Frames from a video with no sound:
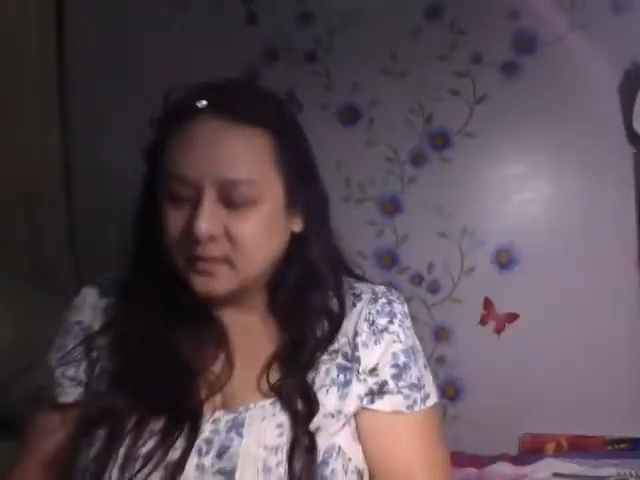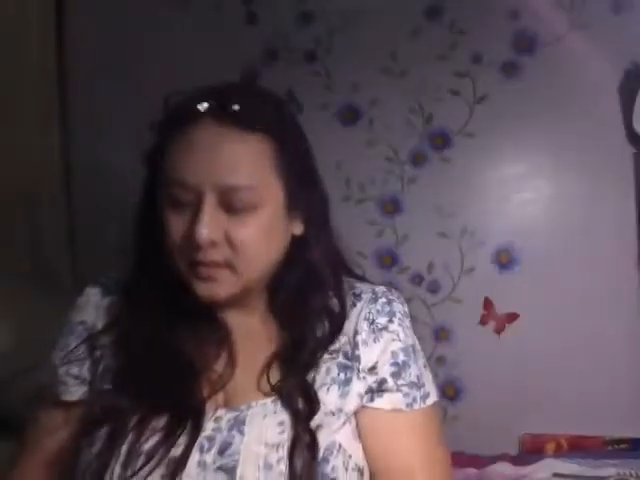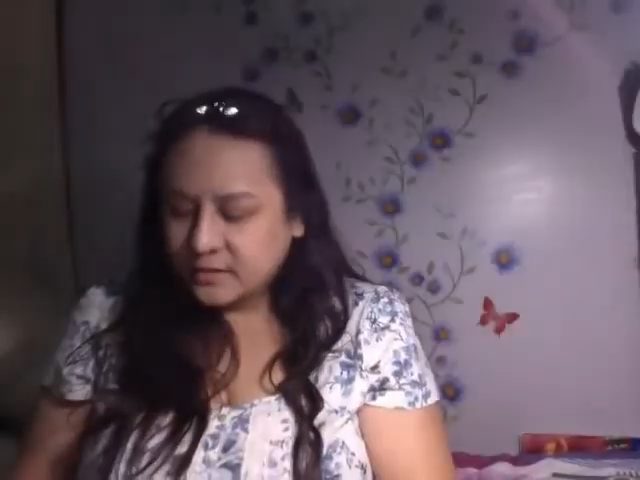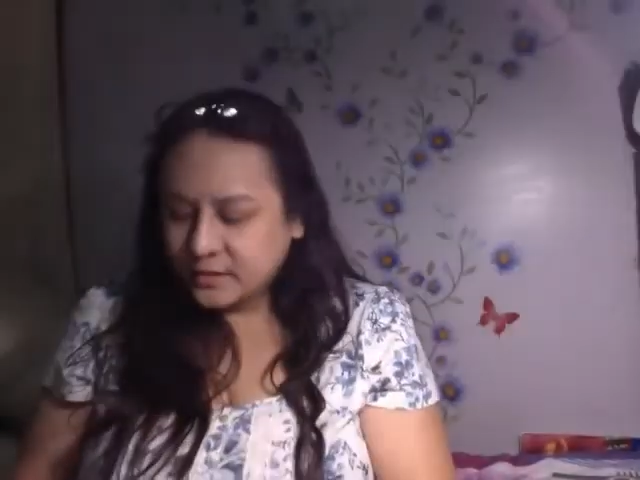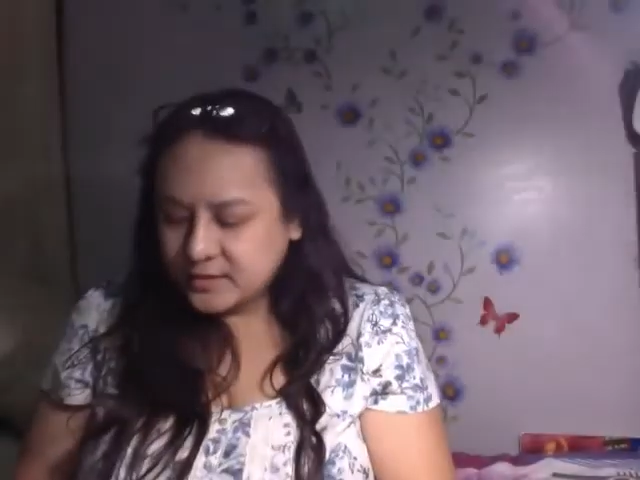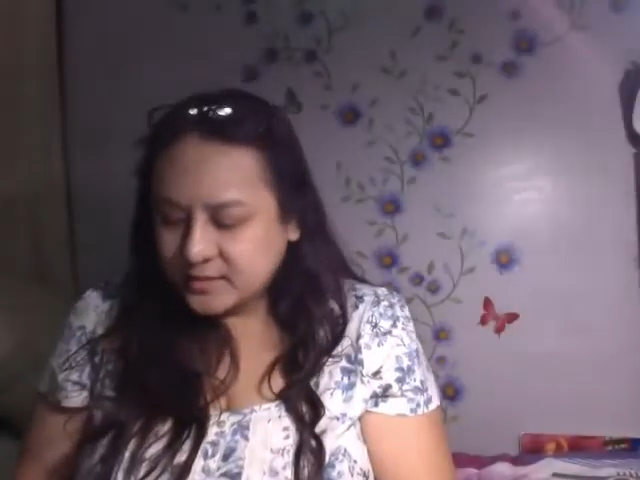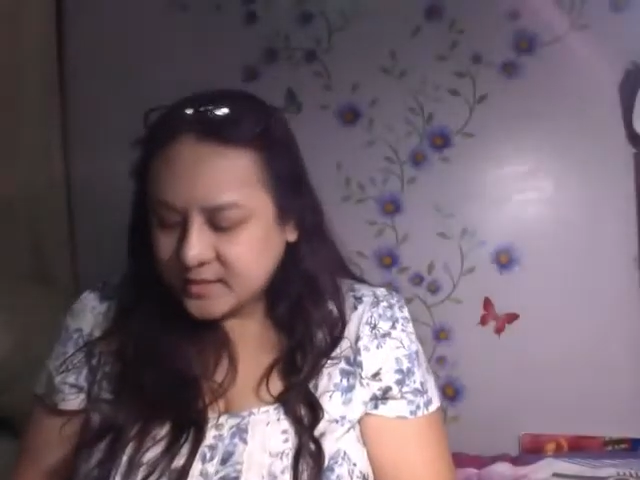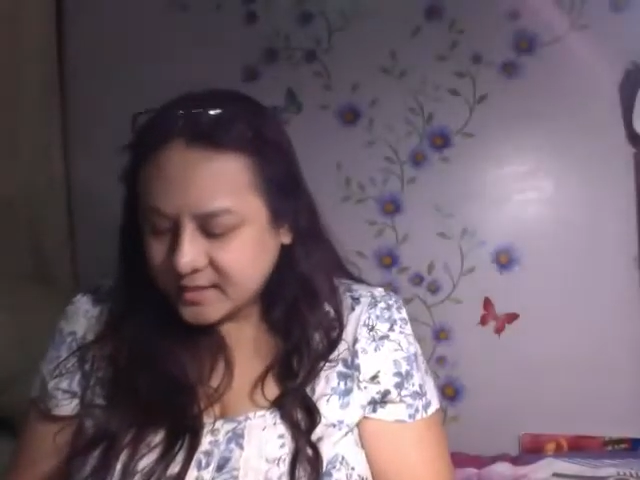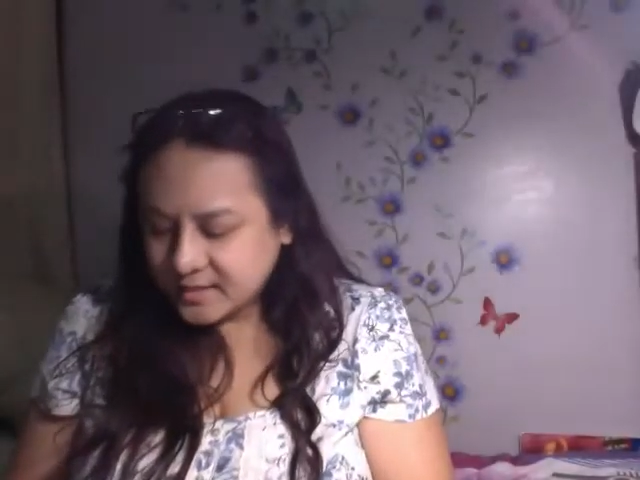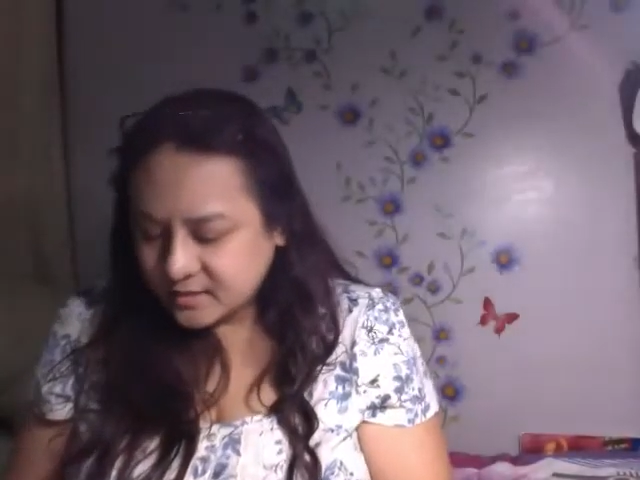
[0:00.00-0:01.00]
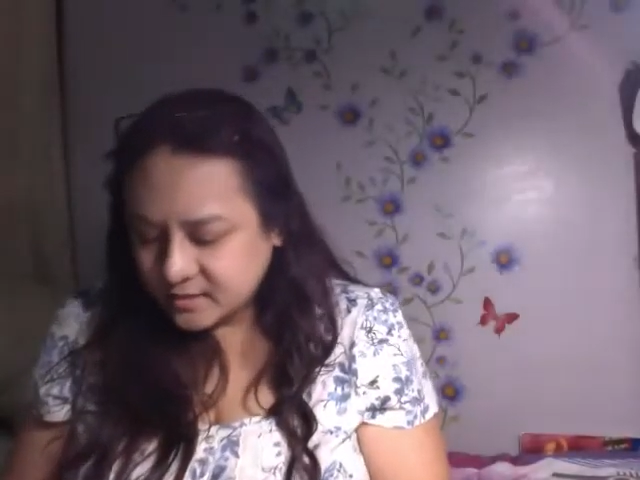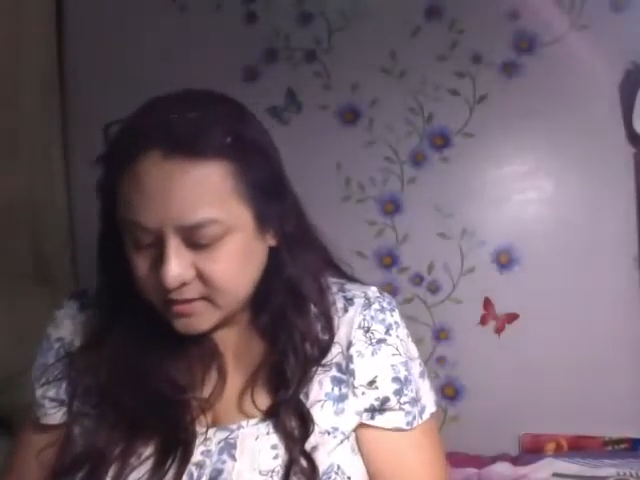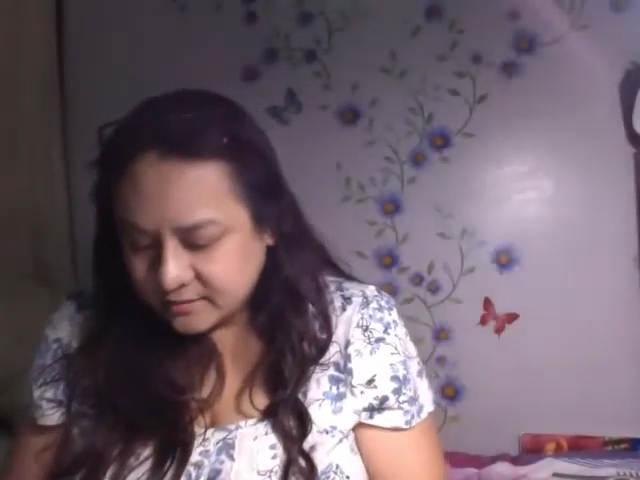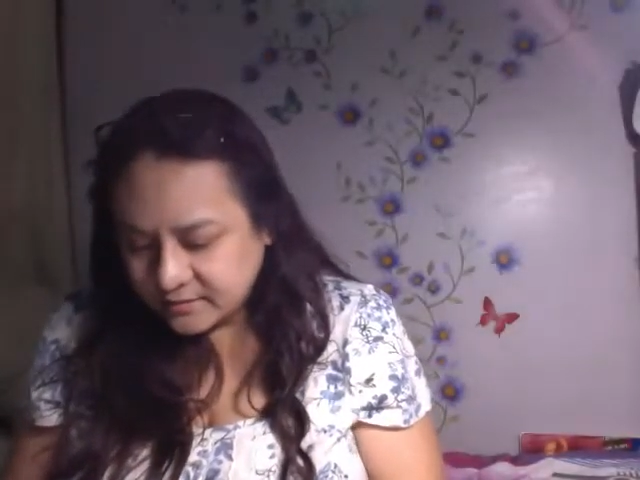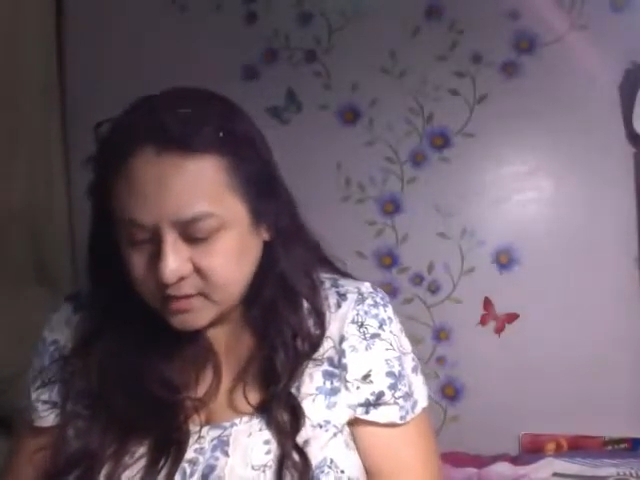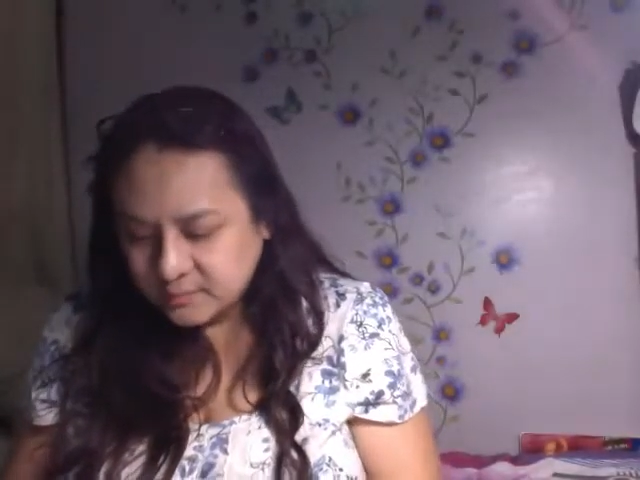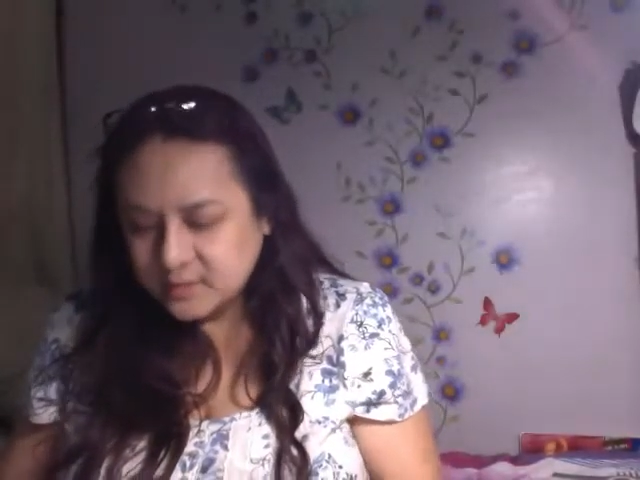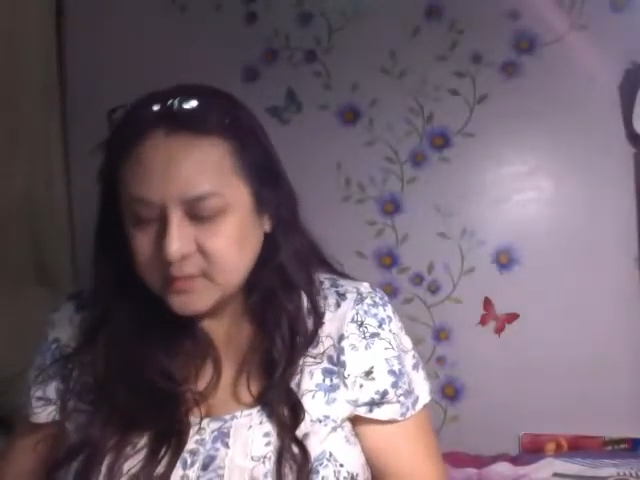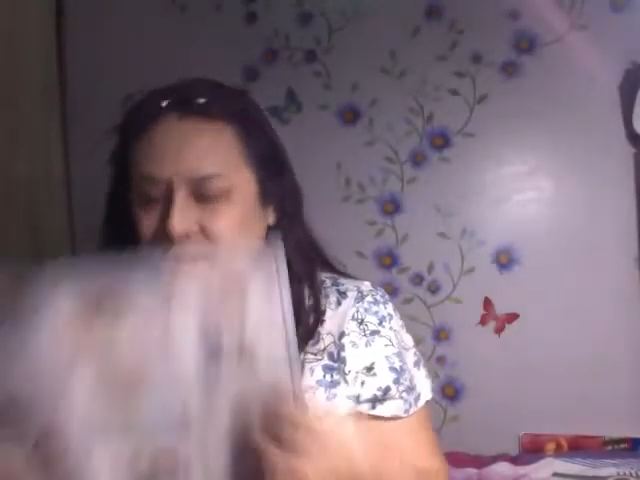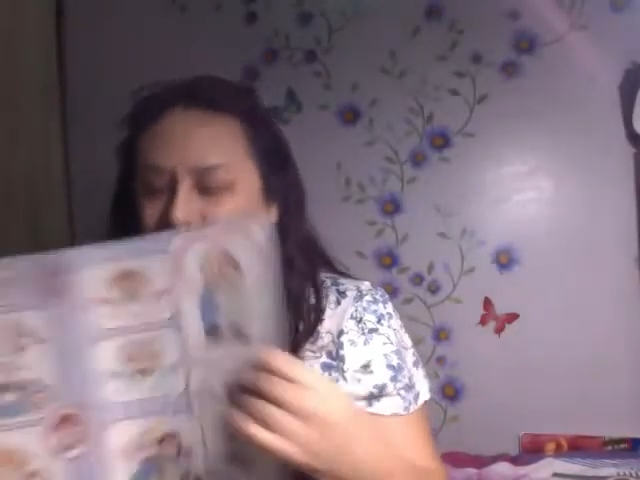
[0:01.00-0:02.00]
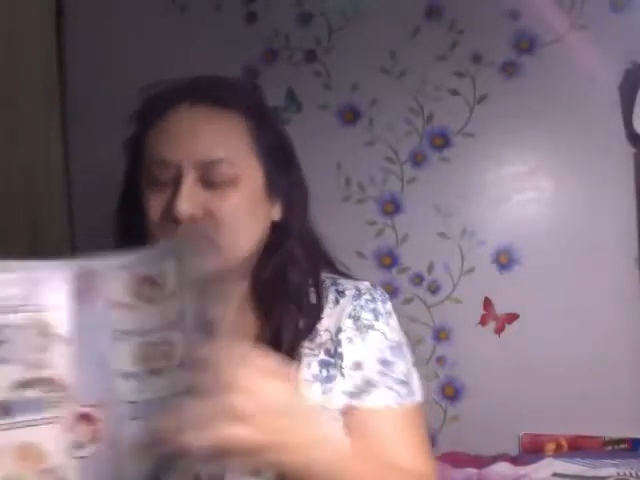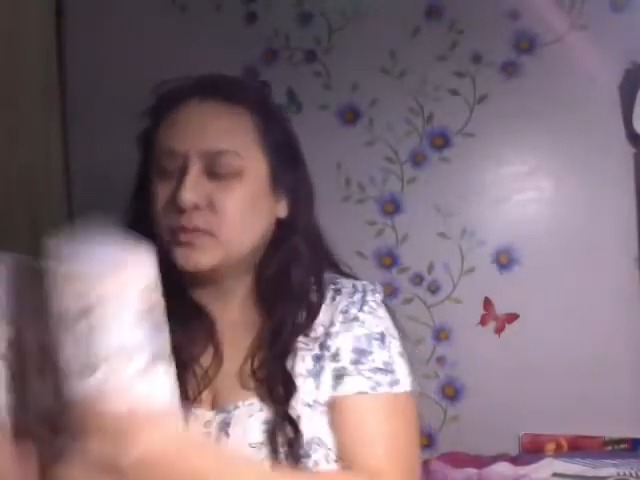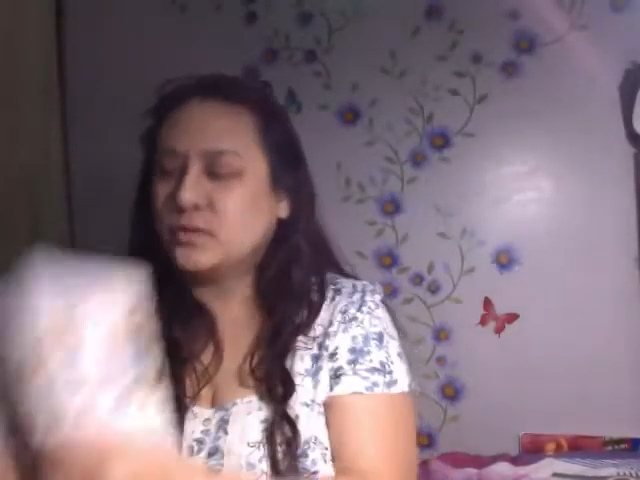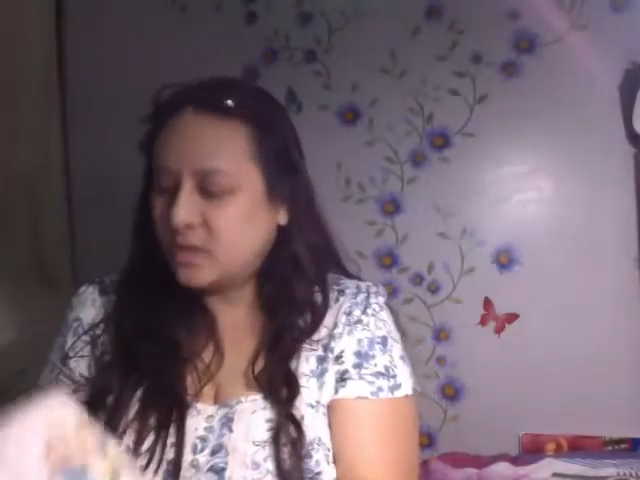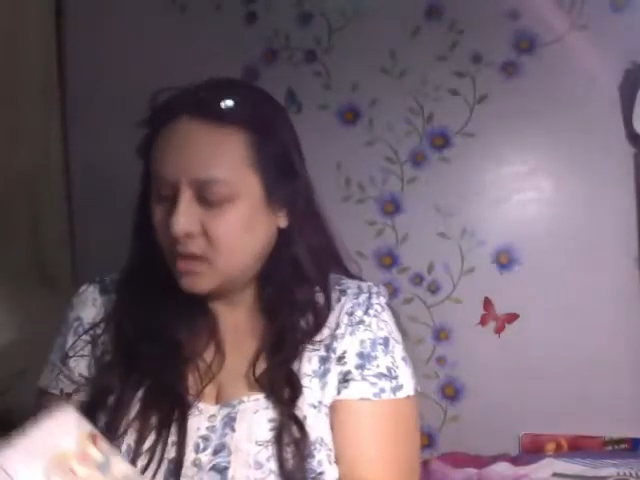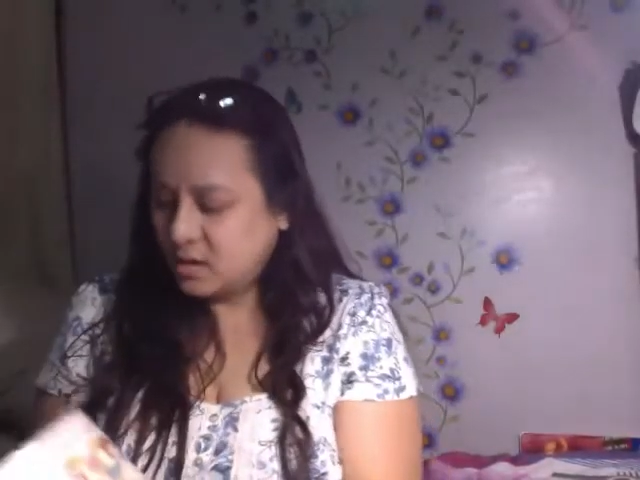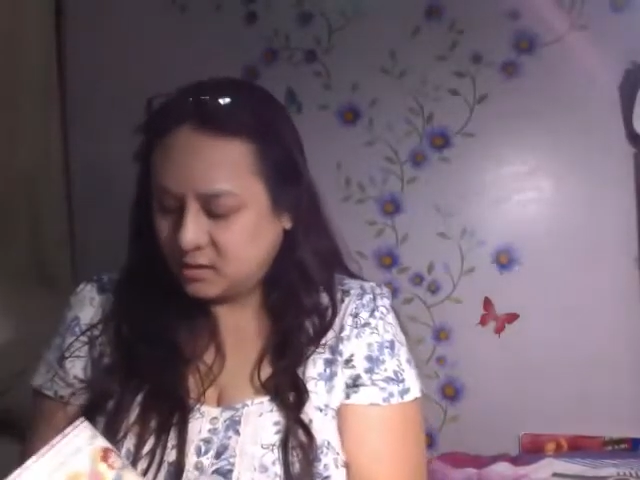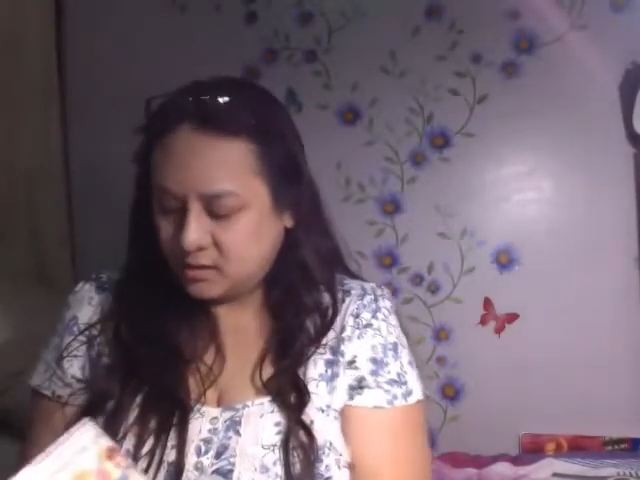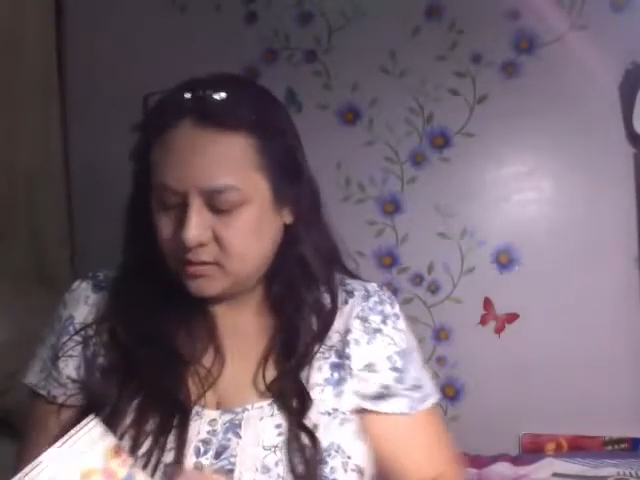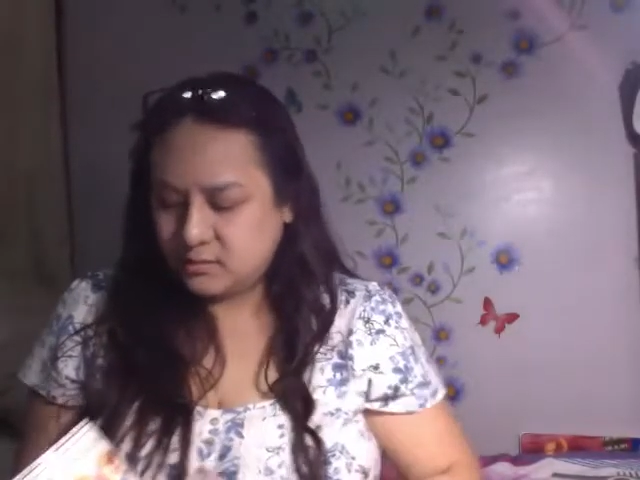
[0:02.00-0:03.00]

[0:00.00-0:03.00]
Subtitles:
the other designs that are available in this book are